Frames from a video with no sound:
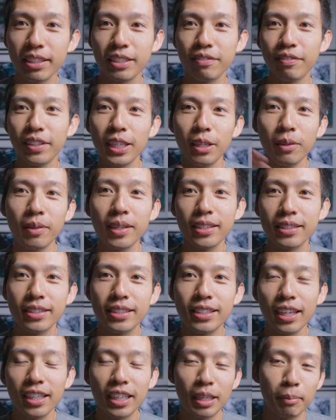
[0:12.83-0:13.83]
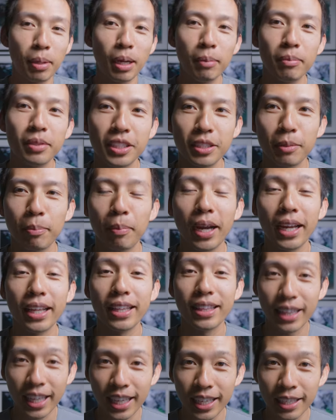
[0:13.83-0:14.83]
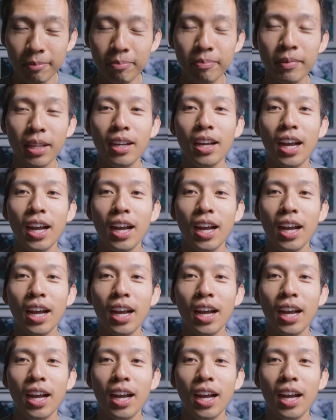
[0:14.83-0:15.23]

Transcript: this video is done and published by then,